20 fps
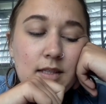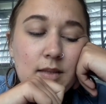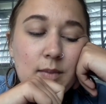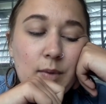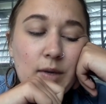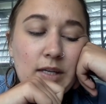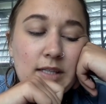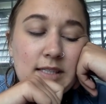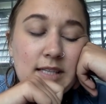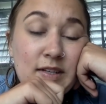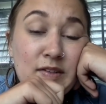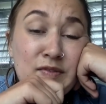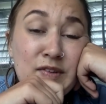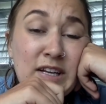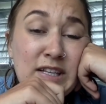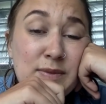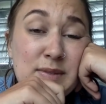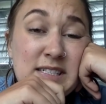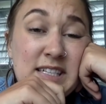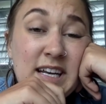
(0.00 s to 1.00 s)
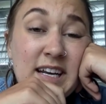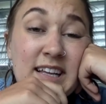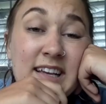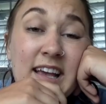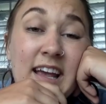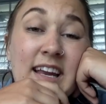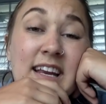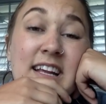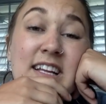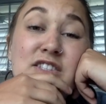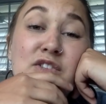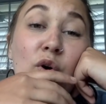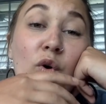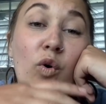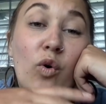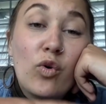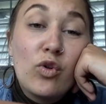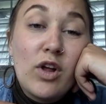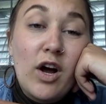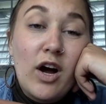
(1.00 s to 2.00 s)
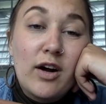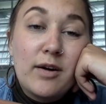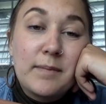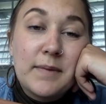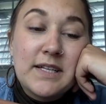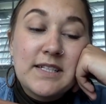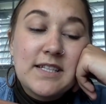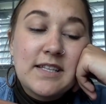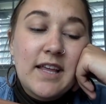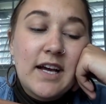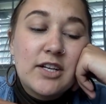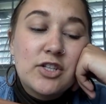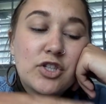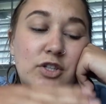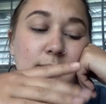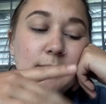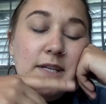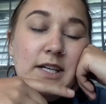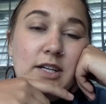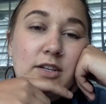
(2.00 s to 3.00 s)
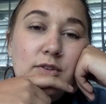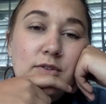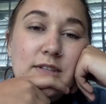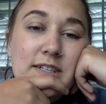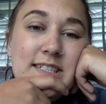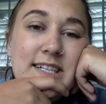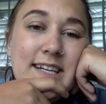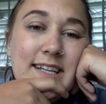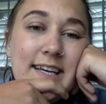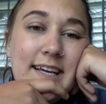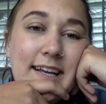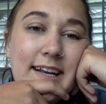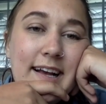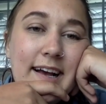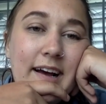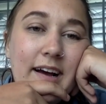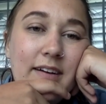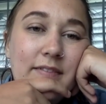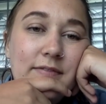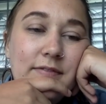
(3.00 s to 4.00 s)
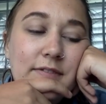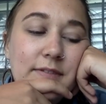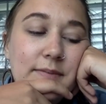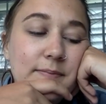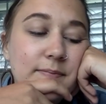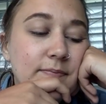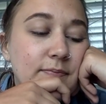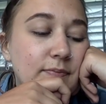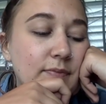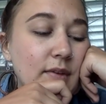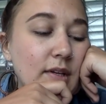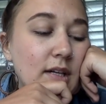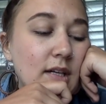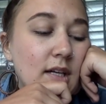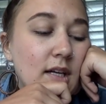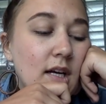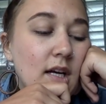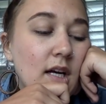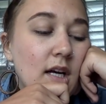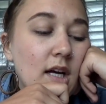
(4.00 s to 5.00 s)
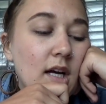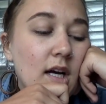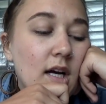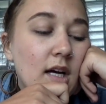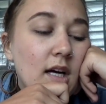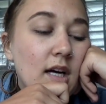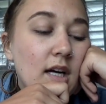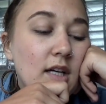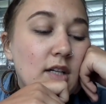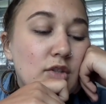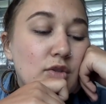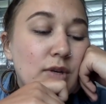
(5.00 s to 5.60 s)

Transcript: Whereas France was dedicating its whole army to that, Germany could only dedicate half.